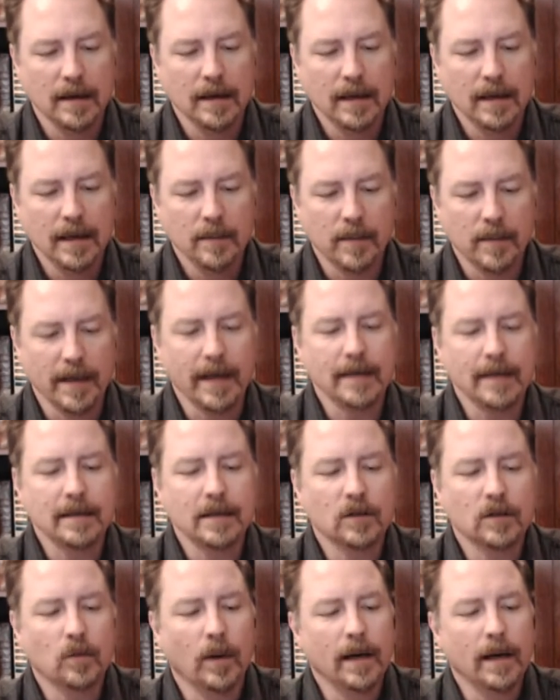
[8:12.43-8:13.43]
By
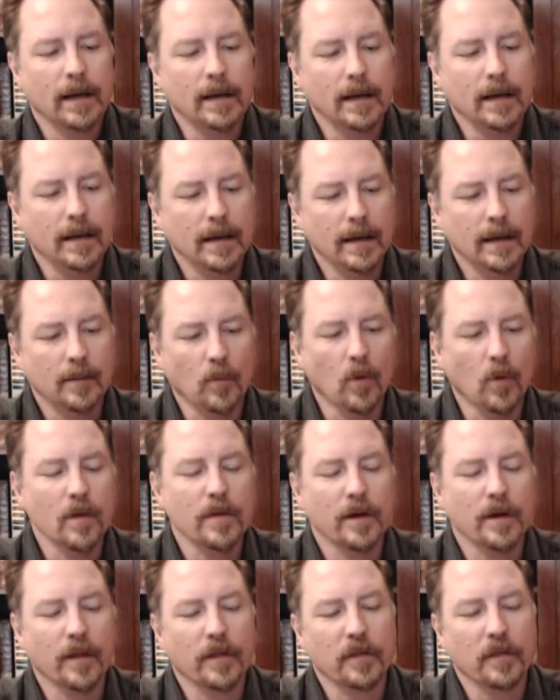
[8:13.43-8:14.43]
1920, more
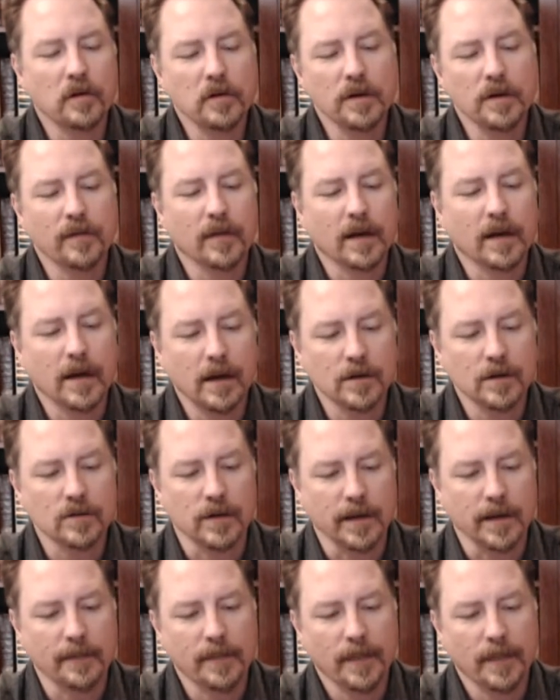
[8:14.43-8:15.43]
than a third of the
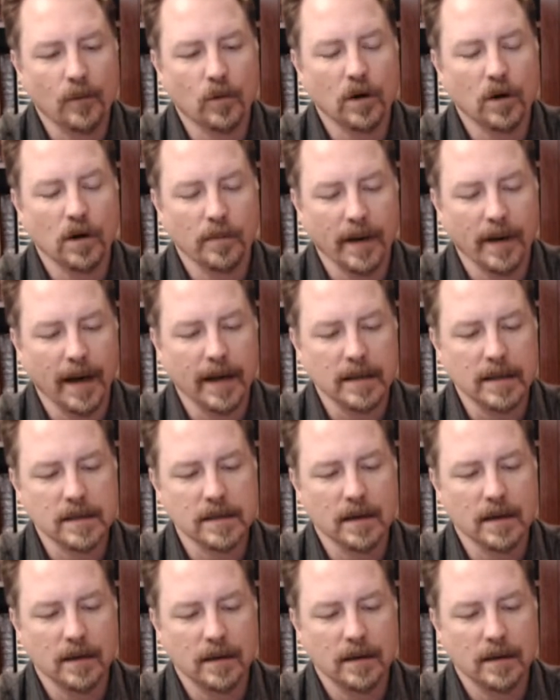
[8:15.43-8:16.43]
country were urbanites.
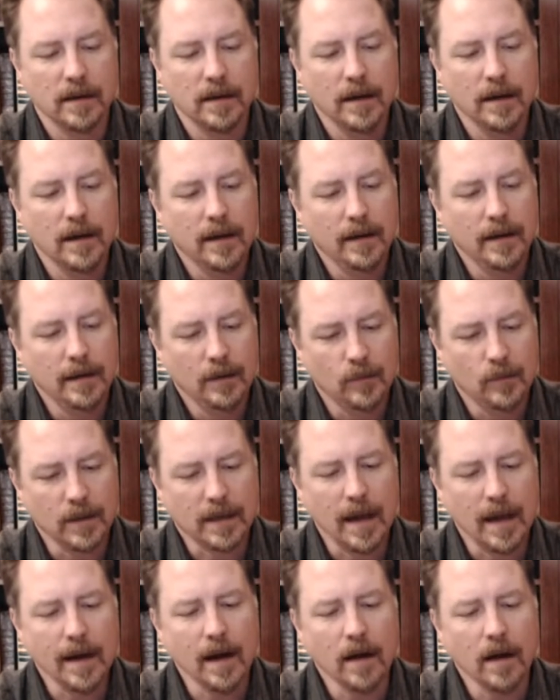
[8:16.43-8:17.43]
We
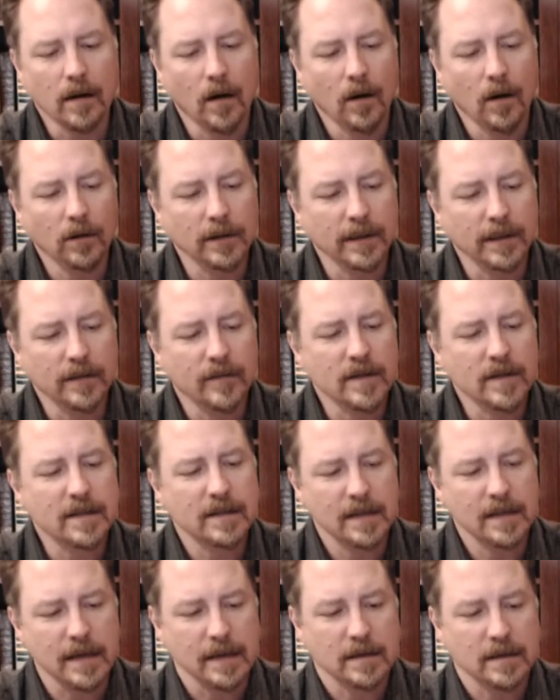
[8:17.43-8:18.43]
cannot all live in
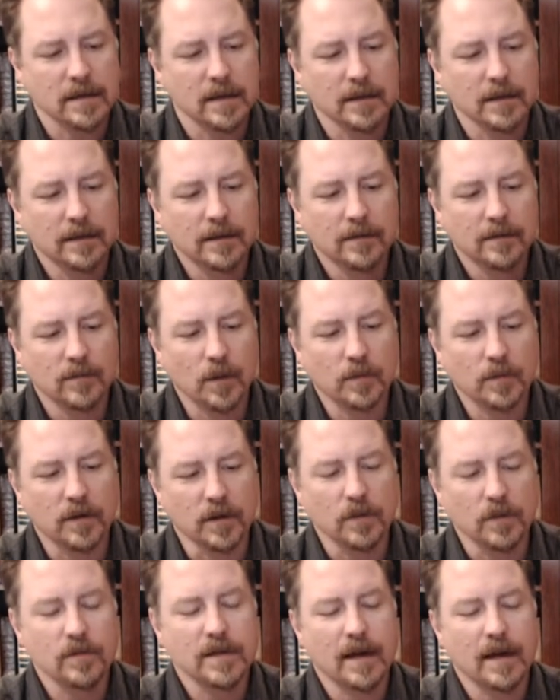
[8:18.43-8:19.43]
cities, wrote the
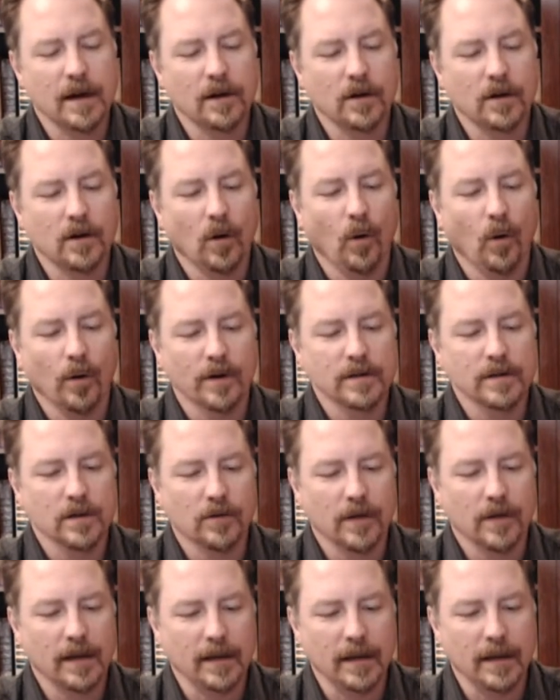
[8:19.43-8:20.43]
news editor Horace
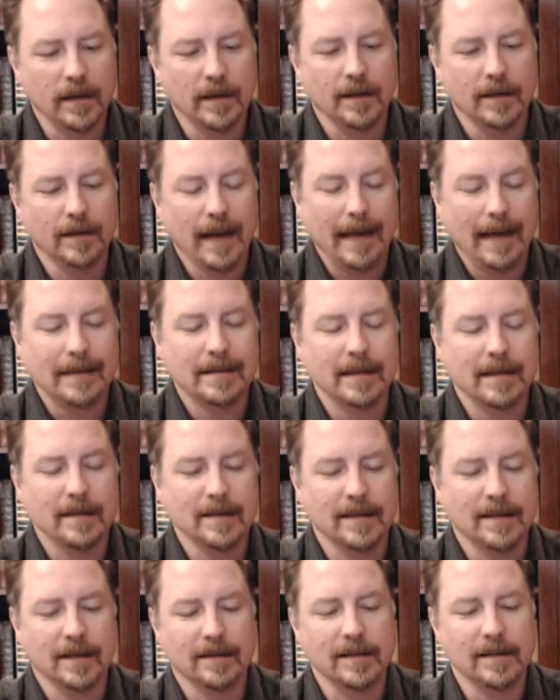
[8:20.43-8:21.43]
Greeley in
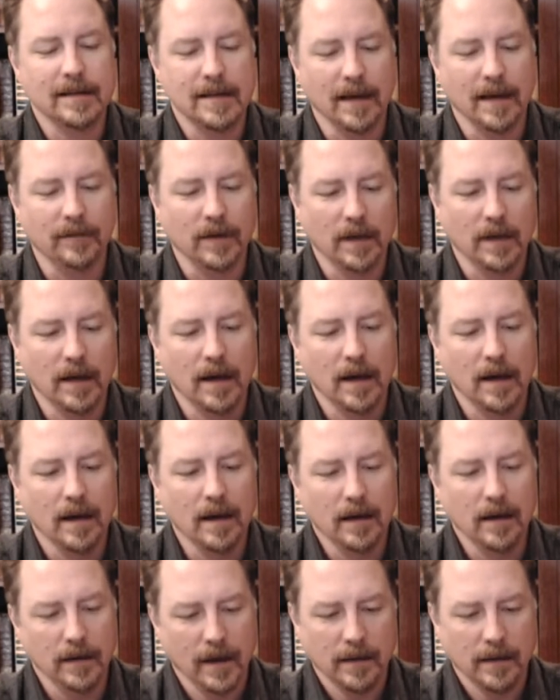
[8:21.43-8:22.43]
1867.
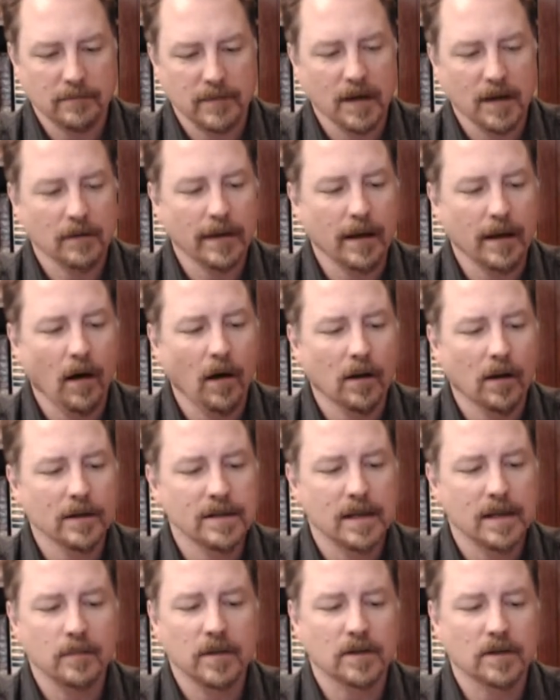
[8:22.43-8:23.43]
Yet nearly all
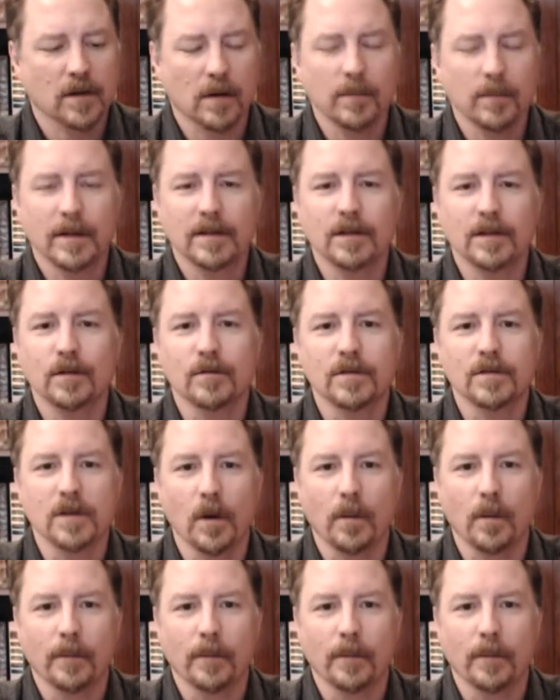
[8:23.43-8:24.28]
seem determined to do so.